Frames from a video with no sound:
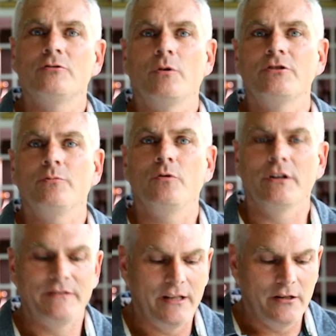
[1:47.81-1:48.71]
Children's
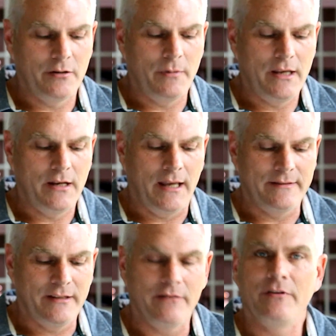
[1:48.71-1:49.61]
worship will continue to
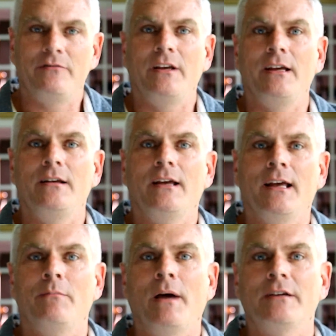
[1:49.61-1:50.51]
meet at
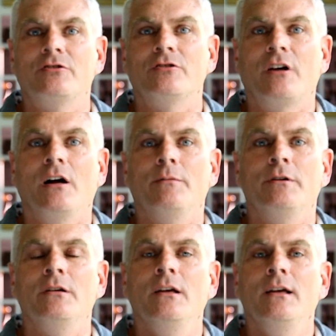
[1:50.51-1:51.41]
10:15 in Master's
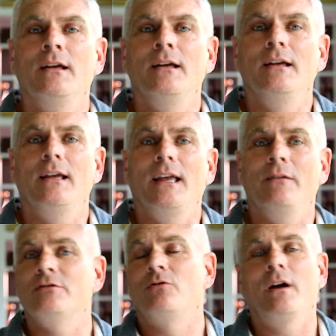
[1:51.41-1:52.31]
Common.
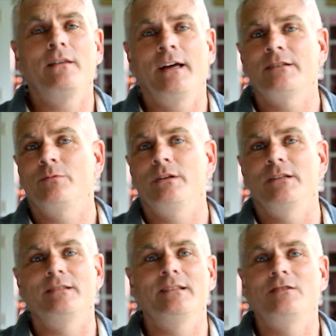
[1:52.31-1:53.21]
It was great
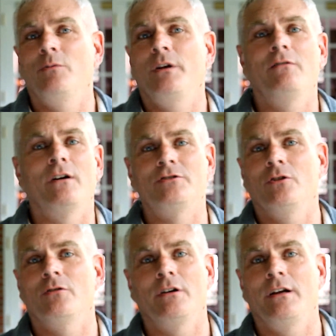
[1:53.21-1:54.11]
last week to see so many of
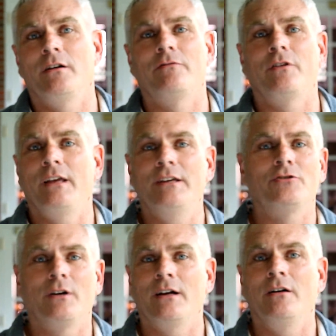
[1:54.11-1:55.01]
our children here for
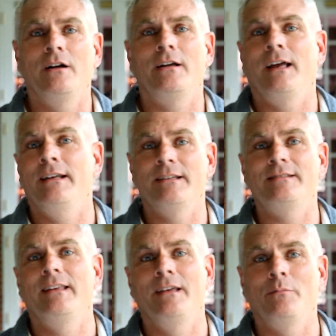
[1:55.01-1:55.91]
the Easter egg hunt
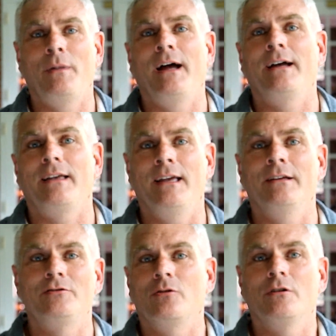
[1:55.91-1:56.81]
and to see them
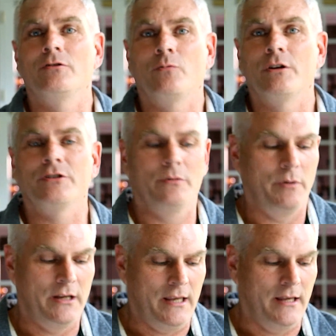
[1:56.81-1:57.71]
back in children's
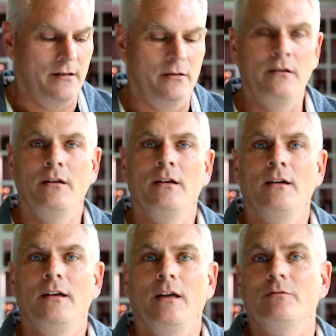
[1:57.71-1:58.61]
worship again.
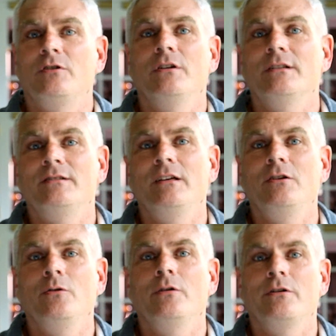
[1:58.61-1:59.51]
It was good to
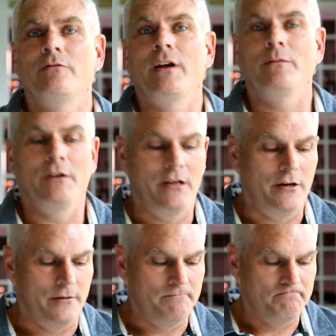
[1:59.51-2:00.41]
see you and your
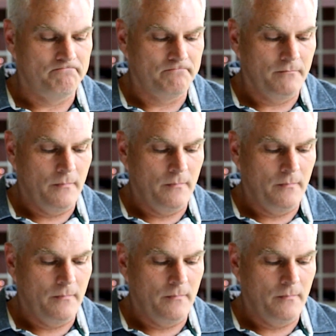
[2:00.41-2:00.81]
family here.